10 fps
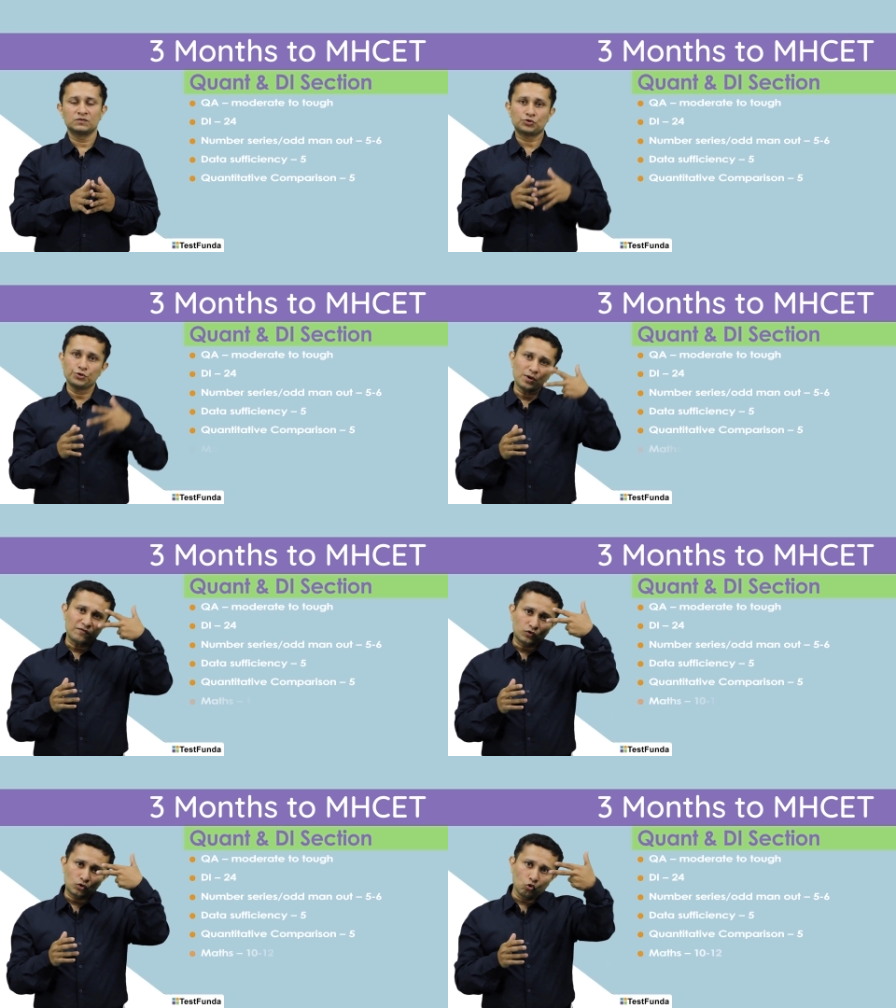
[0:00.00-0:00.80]
So, you
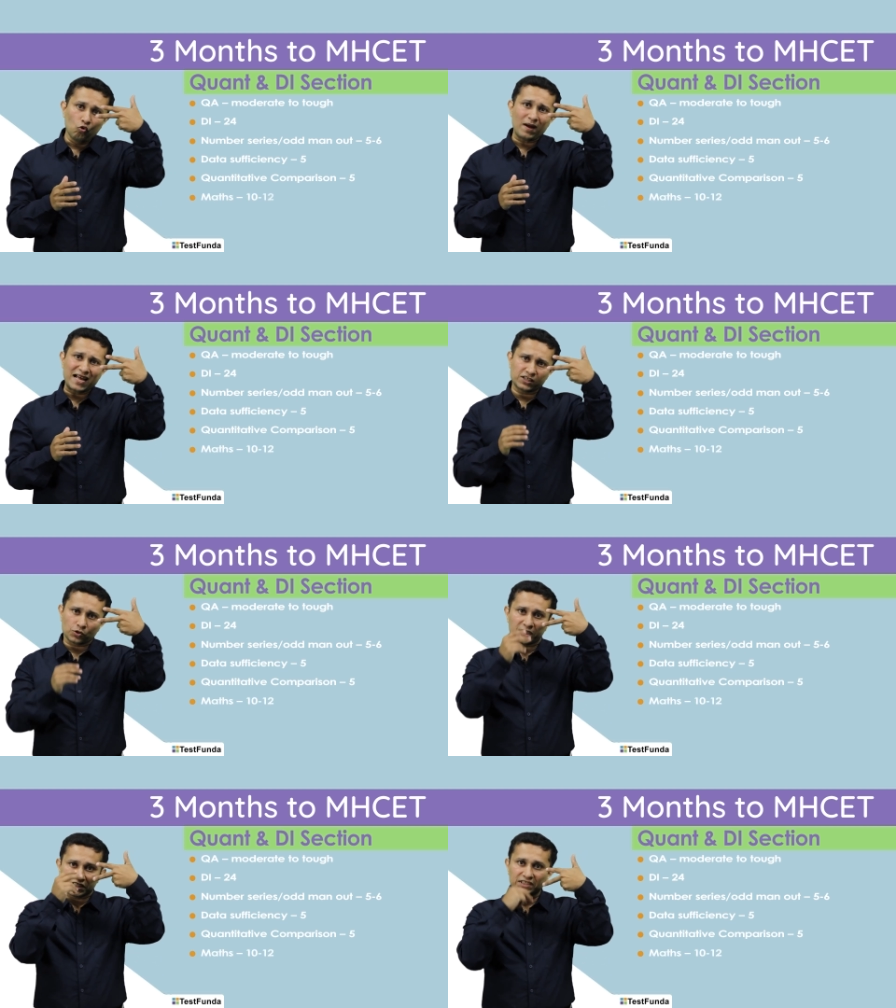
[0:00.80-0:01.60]
have 2 maths
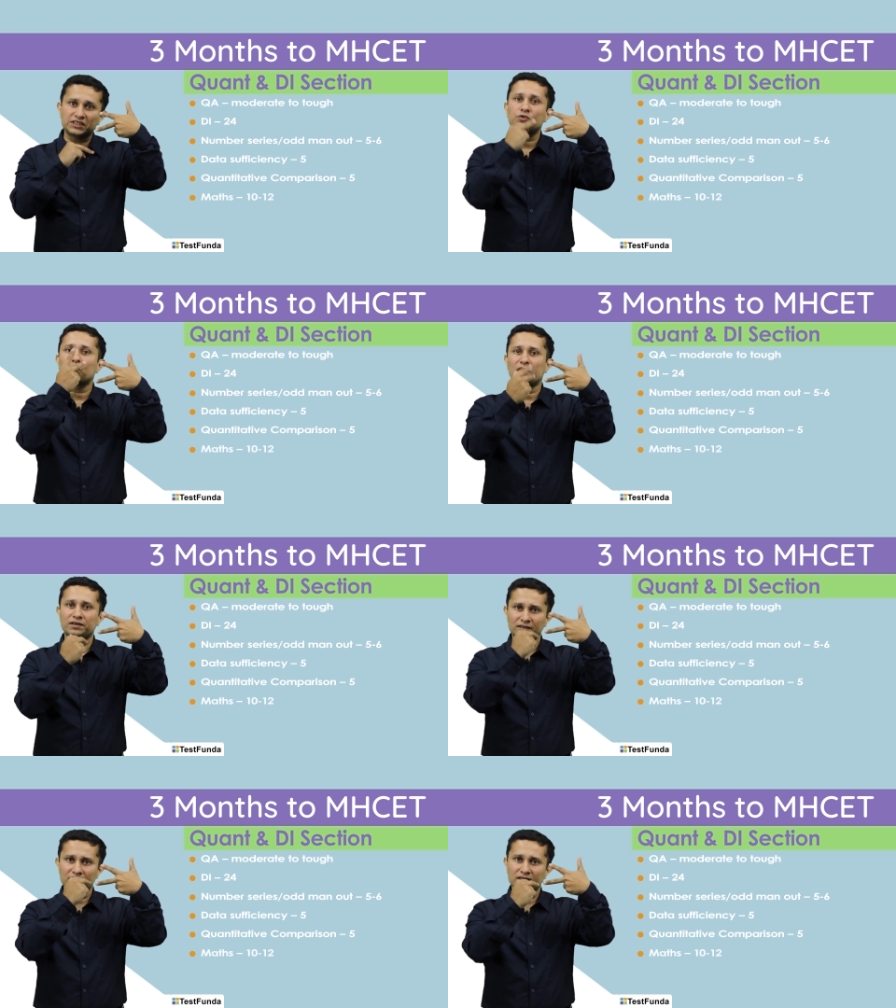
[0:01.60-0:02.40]
questions in
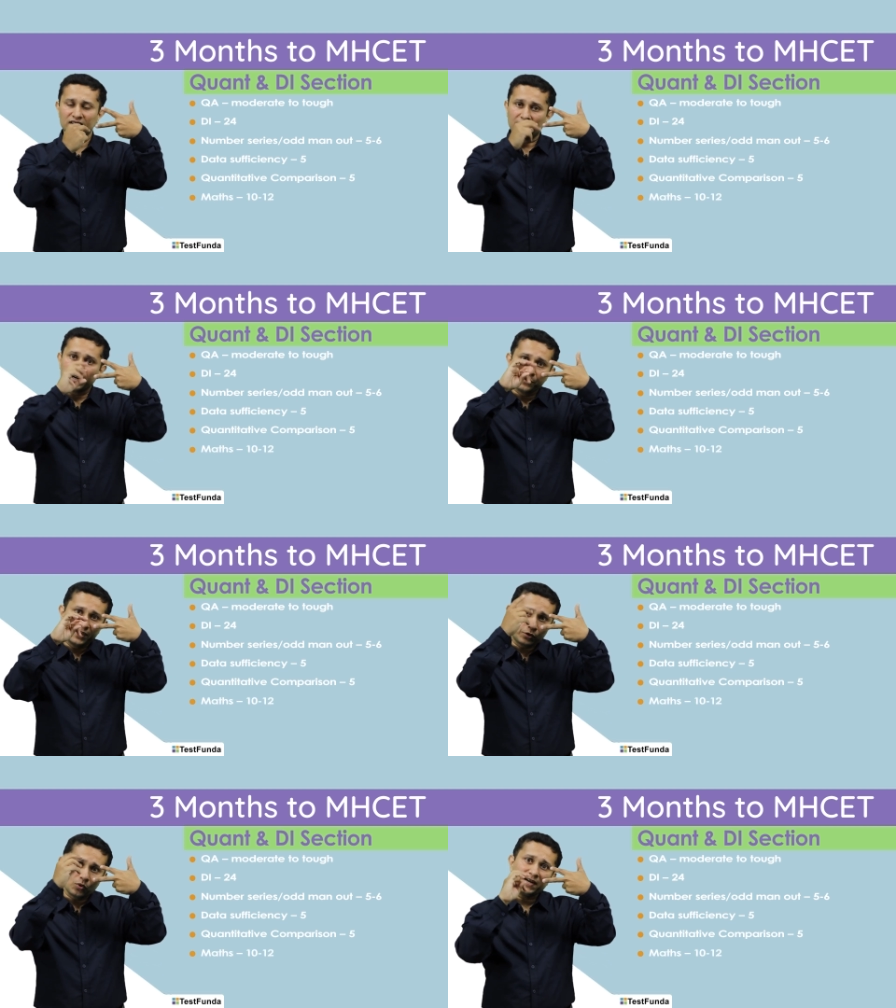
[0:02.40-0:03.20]
one, and you
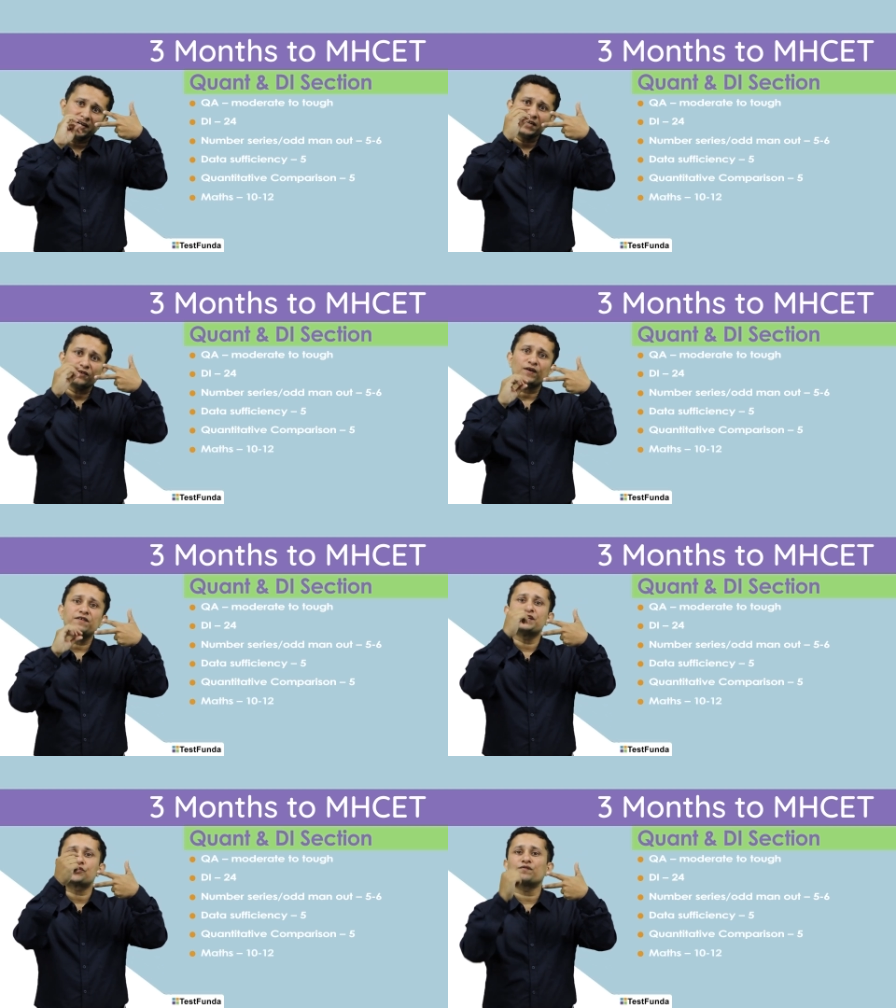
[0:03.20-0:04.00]
need to identify
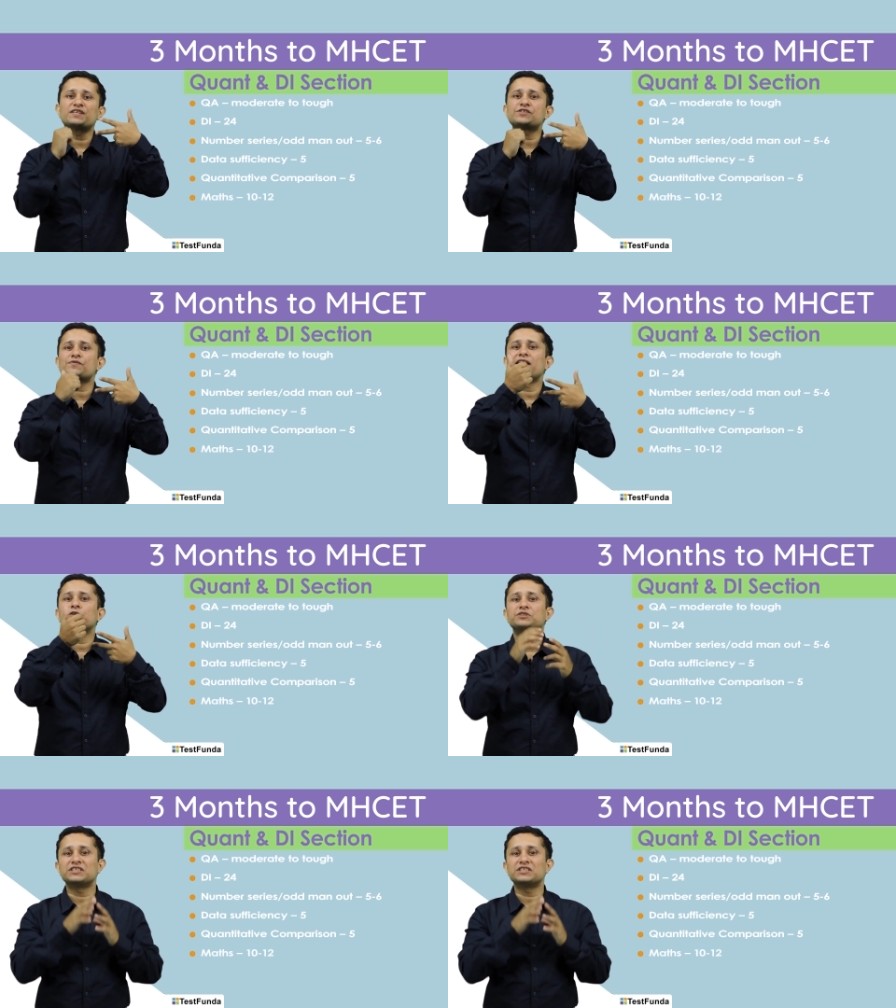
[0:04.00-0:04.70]
which of these values